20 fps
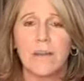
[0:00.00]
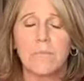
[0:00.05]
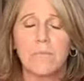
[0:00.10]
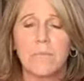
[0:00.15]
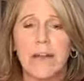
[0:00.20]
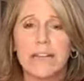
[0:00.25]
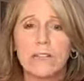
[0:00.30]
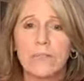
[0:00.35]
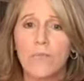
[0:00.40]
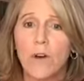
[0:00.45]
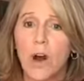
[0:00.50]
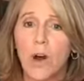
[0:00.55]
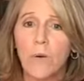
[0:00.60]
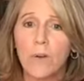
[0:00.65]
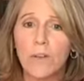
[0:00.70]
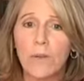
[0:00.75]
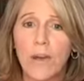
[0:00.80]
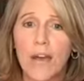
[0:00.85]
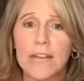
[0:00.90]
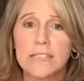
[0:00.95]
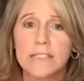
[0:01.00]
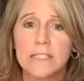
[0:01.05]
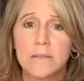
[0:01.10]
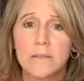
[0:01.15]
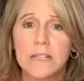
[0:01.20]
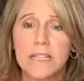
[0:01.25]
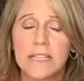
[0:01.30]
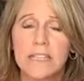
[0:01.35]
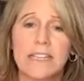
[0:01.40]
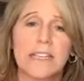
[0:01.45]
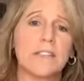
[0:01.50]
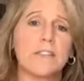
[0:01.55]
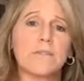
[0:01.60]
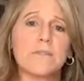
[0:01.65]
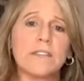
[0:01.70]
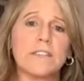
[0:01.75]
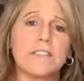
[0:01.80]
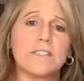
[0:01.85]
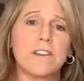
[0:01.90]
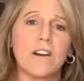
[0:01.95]
by default, when you add somebody, they get
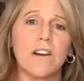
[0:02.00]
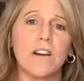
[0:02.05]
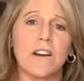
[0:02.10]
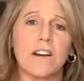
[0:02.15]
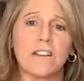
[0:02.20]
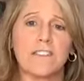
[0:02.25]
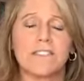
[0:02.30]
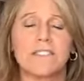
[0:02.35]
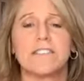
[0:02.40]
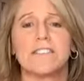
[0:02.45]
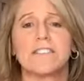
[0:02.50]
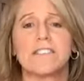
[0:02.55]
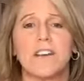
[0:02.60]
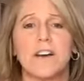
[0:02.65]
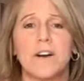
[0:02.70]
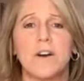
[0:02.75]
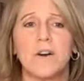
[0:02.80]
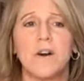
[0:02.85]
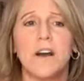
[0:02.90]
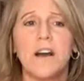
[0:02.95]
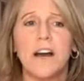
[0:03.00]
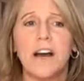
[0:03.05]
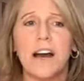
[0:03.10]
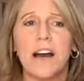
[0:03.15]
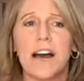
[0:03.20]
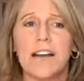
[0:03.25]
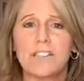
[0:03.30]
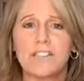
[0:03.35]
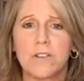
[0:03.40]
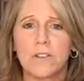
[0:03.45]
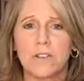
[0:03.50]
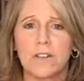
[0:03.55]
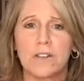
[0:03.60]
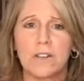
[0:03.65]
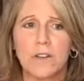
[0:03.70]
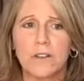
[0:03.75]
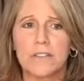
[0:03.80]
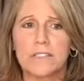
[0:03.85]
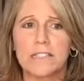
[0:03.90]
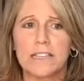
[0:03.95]
3 stars. And so I started
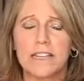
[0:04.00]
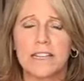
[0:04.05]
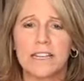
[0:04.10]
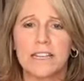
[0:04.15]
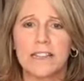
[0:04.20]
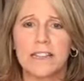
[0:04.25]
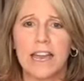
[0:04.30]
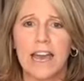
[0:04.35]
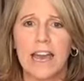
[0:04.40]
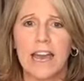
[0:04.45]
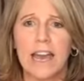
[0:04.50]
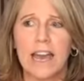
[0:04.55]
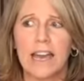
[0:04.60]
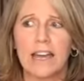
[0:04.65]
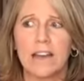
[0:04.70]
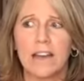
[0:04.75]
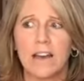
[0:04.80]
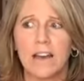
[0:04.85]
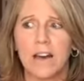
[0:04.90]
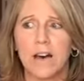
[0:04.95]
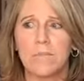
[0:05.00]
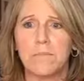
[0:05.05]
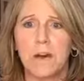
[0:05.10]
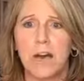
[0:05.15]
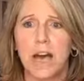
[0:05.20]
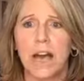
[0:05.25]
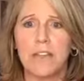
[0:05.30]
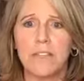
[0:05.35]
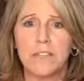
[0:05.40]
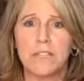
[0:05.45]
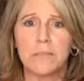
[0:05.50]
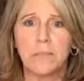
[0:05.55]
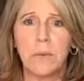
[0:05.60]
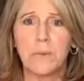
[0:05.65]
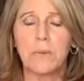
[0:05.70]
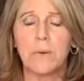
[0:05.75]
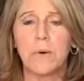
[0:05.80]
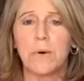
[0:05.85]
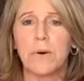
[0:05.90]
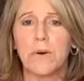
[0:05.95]
noticing that these
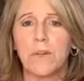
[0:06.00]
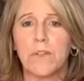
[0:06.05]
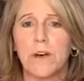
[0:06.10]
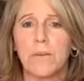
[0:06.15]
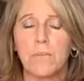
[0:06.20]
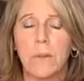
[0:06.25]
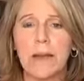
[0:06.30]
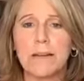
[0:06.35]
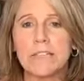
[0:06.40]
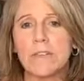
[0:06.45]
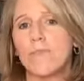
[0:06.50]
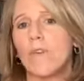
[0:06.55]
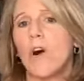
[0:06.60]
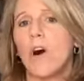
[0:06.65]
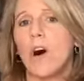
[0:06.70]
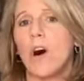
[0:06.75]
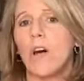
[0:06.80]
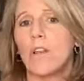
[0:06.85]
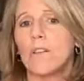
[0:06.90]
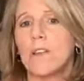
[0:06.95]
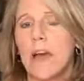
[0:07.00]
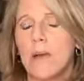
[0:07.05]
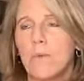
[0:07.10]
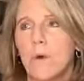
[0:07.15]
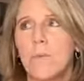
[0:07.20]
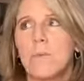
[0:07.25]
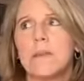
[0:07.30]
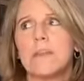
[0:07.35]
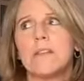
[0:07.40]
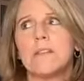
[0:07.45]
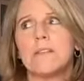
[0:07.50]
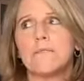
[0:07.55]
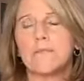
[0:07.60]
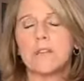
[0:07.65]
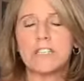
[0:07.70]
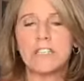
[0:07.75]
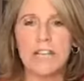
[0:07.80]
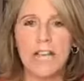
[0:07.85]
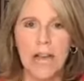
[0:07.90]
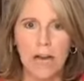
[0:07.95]
people, by default, I won't be
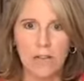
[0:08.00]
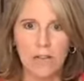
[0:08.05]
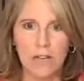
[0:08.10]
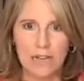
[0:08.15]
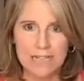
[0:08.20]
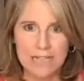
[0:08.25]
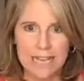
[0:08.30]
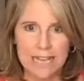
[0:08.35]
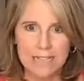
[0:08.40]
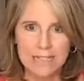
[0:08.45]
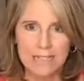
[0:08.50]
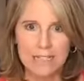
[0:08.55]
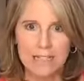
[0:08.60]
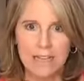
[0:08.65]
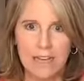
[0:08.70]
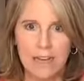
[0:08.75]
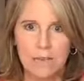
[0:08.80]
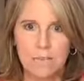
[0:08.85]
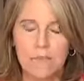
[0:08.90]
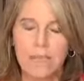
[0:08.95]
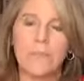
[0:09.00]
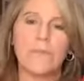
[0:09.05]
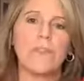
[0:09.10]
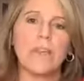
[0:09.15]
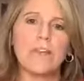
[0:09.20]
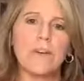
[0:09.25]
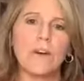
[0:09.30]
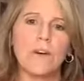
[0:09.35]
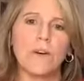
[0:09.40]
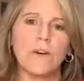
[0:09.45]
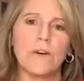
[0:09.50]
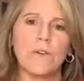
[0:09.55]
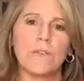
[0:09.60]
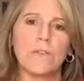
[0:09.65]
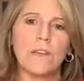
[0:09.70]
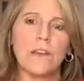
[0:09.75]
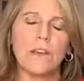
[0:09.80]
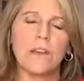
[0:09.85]
reaching out again to them if they don't